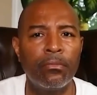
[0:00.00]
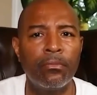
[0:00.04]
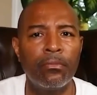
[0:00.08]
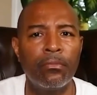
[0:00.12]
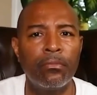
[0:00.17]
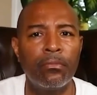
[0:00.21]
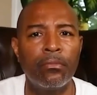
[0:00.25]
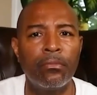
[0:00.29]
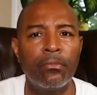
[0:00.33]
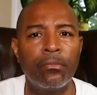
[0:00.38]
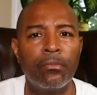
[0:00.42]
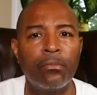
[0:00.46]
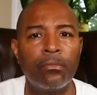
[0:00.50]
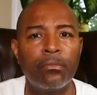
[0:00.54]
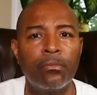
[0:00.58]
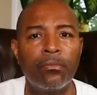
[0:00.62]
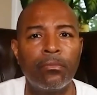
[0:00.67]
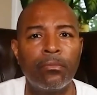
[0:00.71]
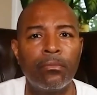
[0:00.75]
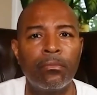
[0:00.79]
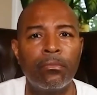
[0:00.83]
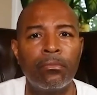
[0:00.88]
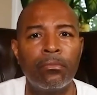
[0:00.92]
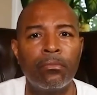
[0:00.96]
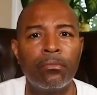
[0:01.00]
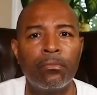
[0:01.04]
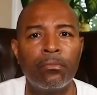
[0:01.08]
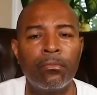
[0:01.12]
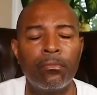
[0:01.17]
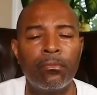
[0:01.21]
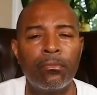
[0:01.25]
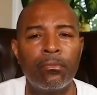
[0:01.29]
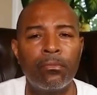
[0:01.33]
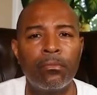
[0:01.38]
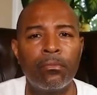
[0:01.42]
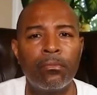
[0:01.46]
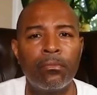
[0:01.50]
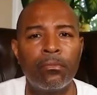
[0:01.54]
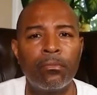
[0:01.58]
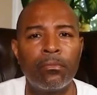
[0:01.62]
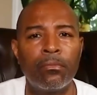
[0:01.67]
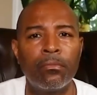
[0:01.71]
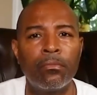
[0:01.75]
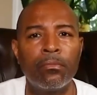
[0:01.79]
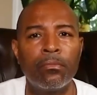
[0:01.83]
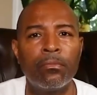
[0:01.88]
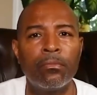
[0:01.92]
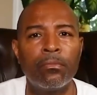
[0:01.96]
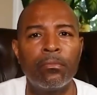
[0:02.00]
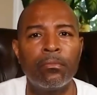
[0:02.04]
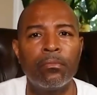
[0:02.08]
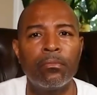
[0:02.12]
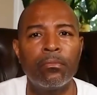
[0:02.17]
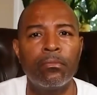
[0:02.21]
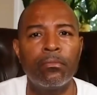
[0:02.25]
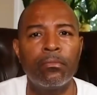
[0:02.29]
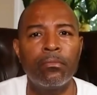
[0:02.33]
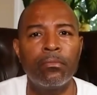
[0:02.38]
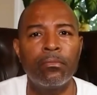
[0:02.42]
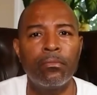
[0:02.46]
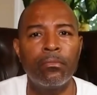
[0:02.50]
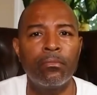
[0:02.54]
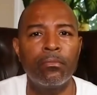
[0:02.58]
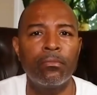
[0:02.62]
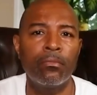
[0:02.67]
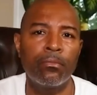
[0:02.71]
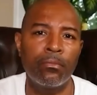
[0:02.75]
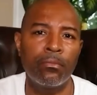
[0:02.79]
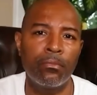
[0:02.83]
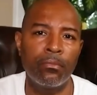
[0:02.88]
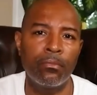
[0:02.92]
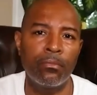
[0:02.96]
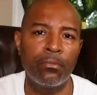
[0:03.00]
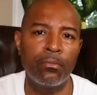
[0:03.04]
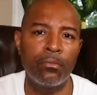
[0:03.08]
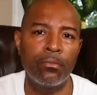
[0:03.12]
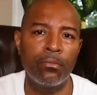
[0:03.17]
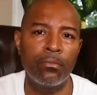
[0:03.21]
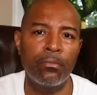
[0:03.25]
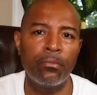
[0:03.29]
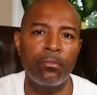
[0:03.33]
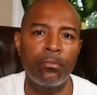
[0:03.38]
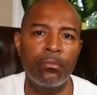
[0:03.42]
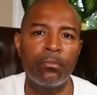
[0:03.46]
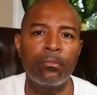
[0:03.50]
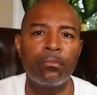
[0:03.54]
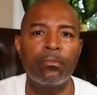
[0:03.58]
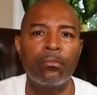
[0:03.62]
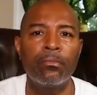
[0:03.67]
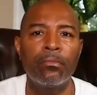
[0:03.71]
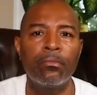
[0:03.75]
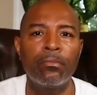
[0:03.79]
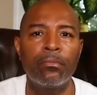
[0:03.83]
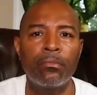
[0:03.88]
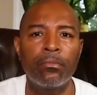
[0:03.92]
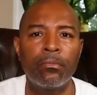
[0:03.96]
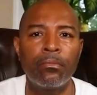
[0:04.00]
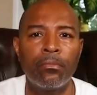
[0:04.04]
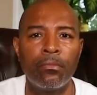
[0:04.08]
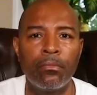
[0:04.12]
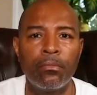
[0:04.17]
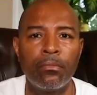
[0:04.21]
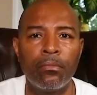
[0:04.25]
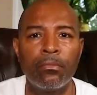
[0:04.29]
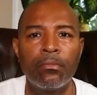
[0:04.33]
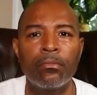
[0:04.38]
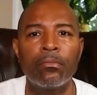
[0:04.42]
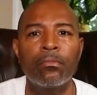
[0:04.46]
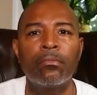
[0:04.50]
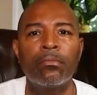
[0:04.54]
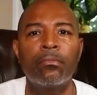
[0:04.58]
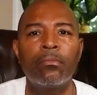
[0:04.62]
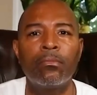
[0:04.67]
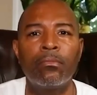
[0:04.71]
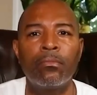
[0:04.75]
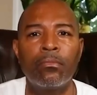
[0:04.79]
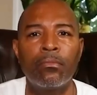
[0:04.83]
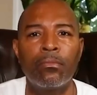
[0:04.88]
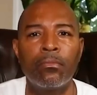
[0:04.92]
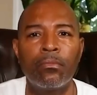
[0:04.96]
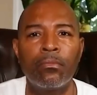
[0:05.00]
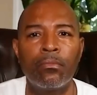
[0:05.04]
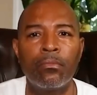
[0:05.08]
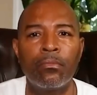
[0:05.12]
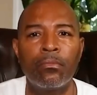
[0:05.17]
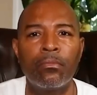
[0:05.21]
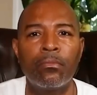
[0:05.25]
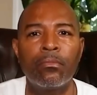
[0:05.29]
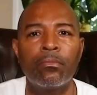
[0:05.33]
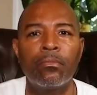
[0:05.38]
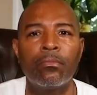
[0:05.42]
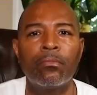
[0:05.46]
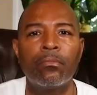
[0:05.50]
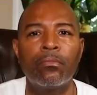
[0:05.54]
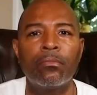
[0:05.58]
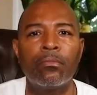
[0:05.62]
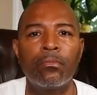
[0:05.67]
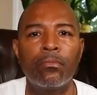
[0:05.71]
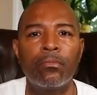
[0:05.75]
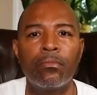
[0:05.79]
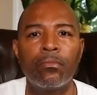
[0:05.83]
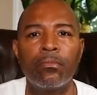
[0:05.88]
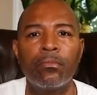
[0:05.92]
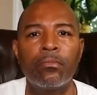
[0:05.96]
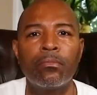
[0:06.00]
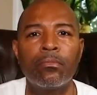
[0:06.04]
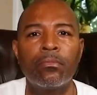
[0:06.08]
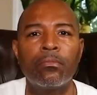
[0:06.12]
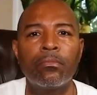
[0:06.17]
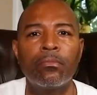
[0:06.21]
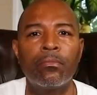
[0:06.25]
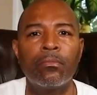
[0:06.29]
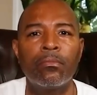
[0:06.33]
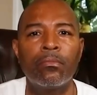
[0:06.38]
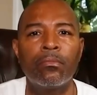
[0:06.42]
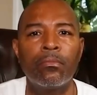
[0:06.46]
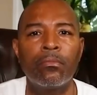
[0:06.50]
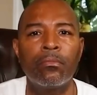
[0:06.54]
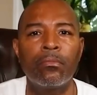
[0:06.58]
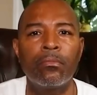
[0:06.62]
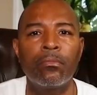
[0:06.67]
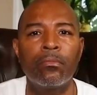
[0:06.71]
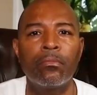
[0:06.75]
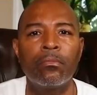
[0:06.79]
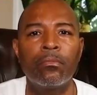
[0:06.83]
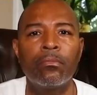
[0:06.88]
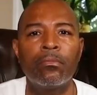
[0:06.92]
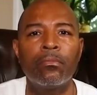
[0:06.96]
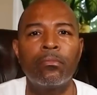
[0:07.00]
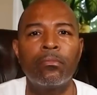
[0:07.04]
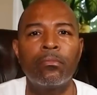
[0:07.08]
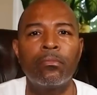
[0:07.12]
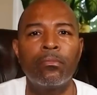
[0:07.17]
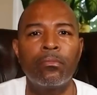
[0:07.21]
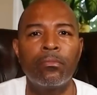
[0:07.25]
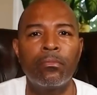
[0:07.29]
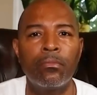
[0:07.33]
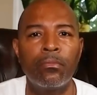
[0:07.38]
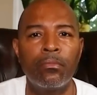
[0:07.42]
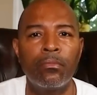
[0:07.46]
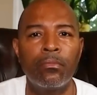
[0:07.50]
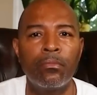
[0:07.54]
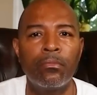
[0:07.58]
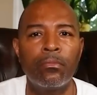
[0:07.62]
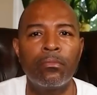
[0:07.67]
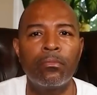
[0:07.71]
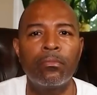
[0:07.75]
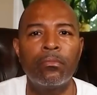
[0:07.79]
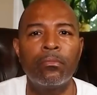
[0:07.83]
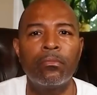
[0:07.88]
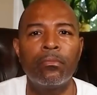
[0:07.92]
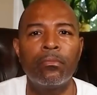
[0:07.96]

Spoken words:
[no speech]